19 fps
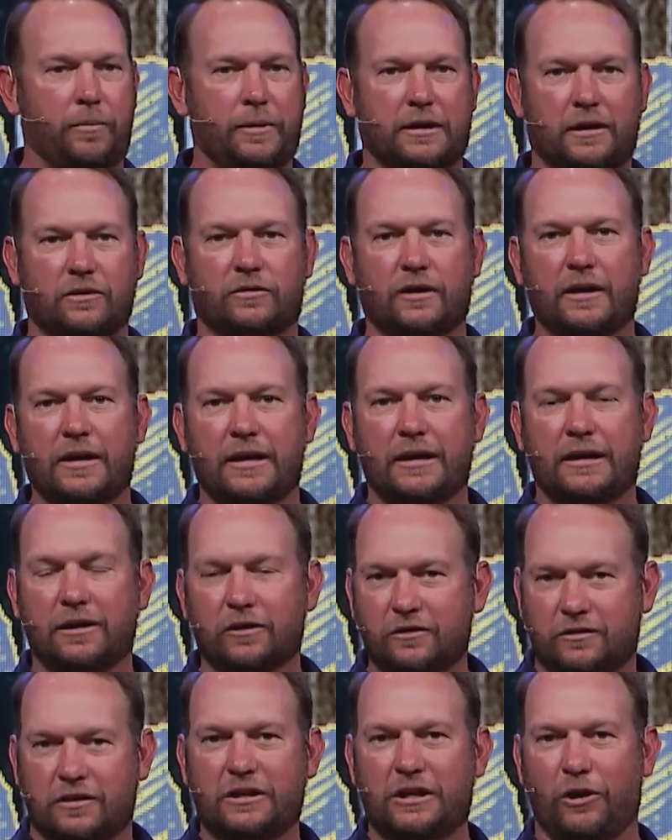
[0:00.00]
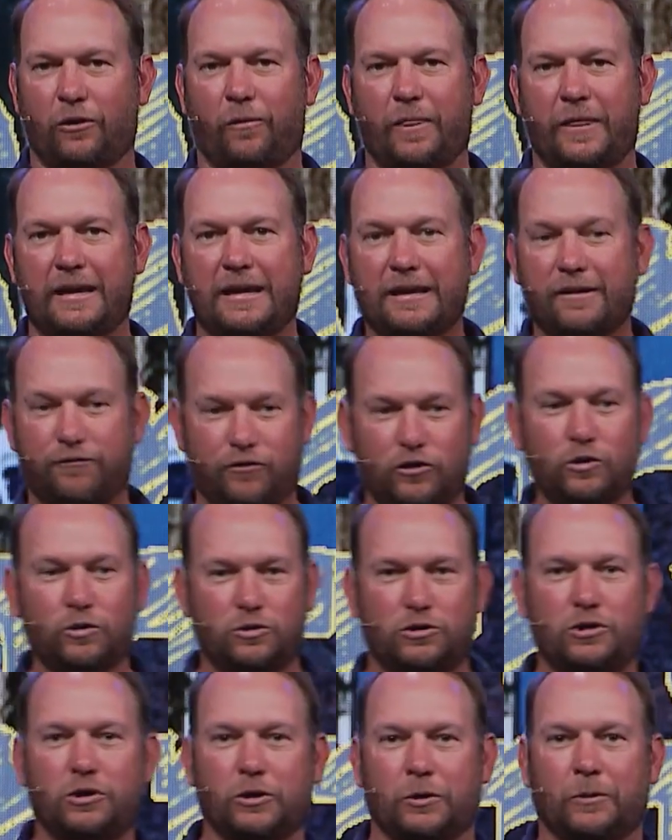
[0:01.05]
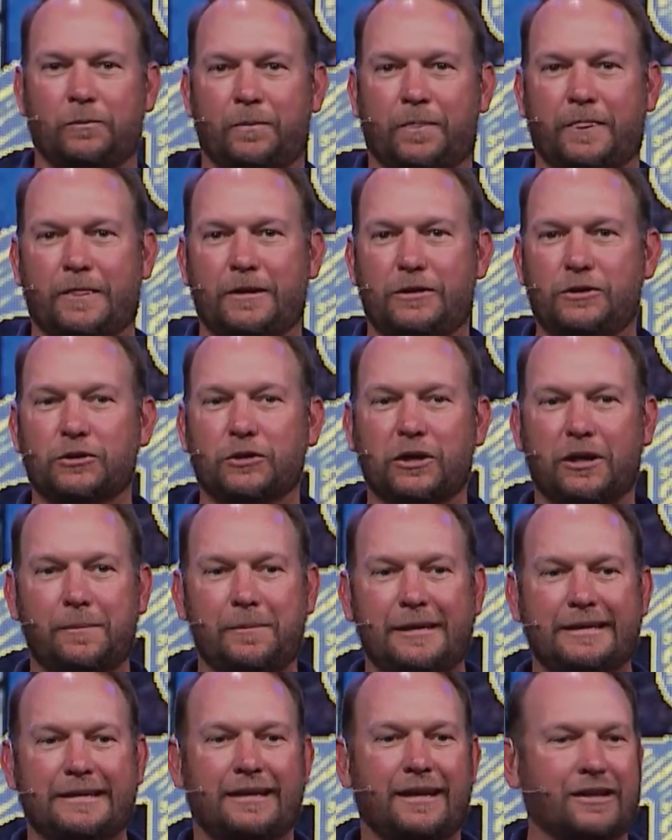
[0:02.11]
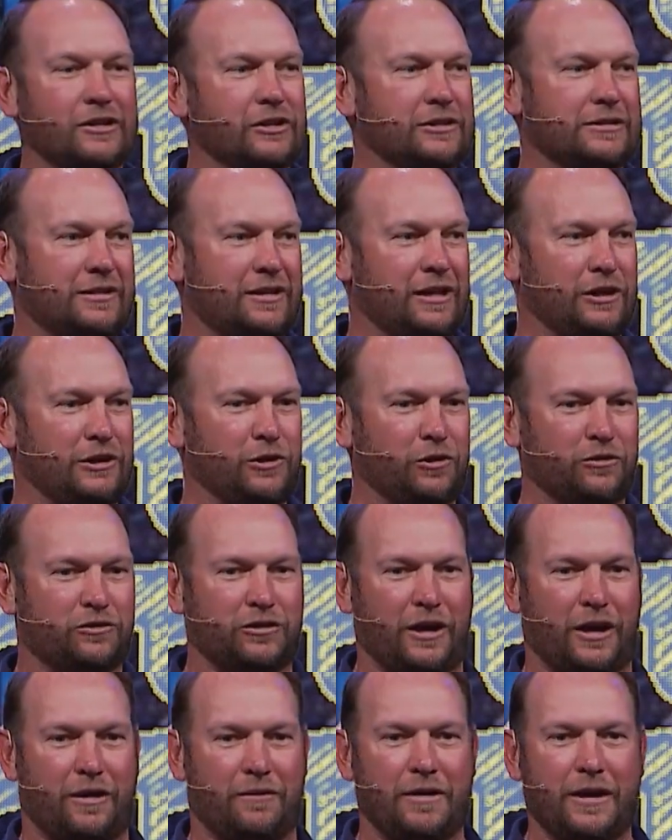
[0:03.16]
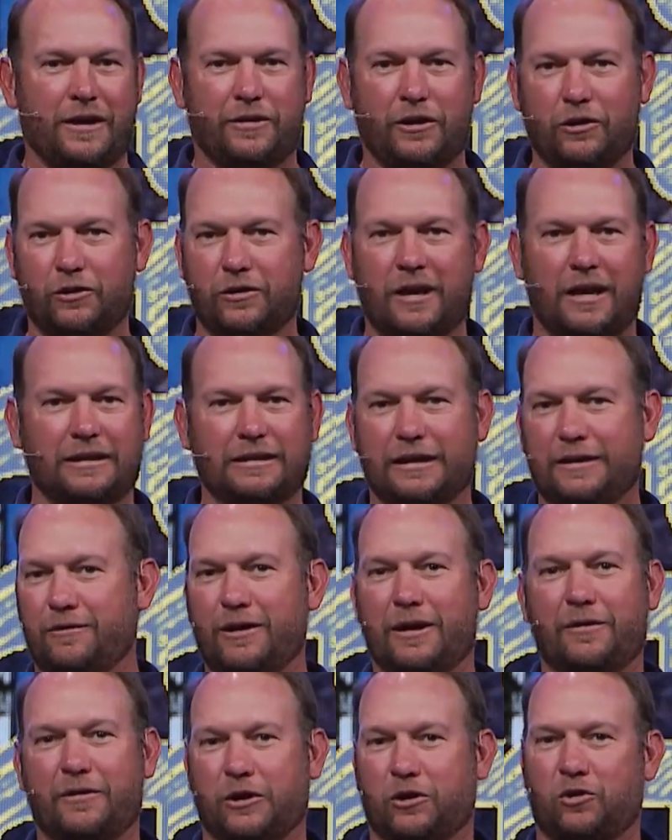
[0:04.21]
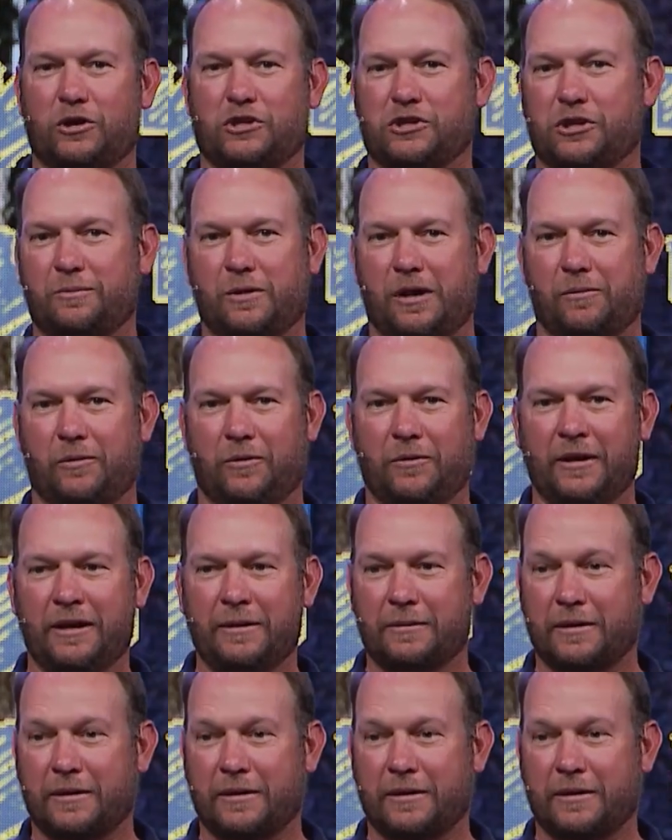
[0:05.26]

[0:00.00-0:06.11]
Because here's the deal if you do, you're going to be guaranteeing yourself that you're not living in the Christian bubble.